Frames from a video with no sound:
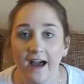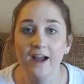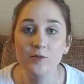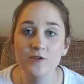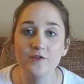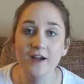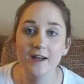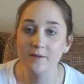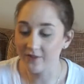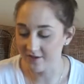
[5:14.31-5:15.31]
I almost
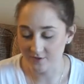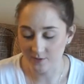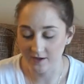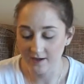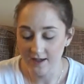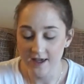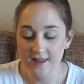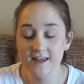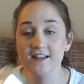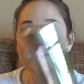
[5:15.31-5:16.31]
forgot about this one.
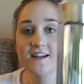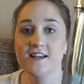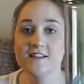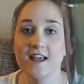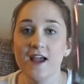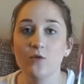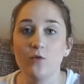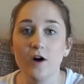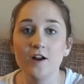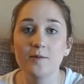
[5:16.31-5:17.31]
This is a
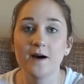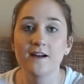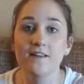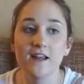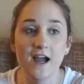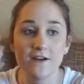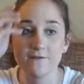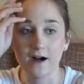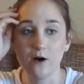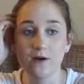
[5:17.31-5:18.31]
water bottle that I
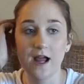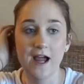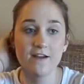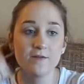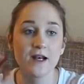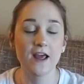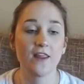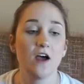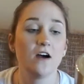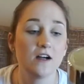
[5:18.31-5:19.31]
found. I've been on
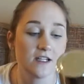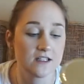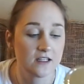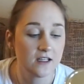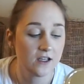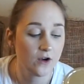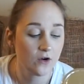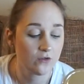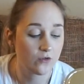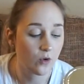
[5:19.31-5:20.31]
the hunt
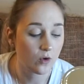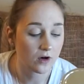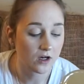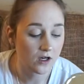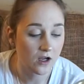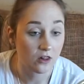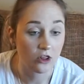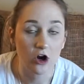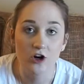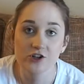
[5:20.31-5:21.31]
for a
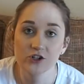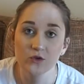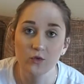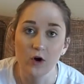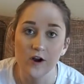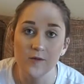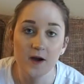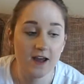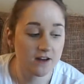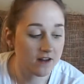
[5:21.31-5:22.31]
larger water
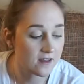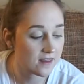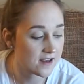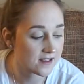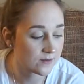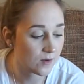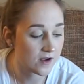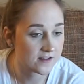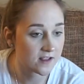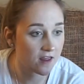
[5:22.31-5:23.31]
bottle. This
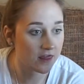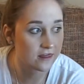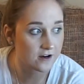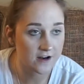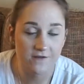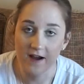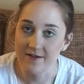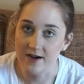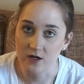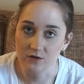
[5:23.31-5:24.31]
was a
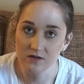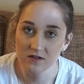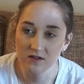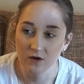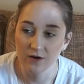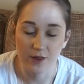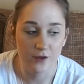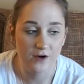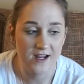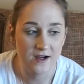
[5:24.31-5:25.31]
35 ounce or a
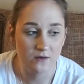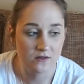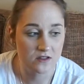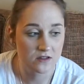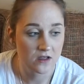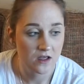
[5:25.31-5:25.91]
30 ounce,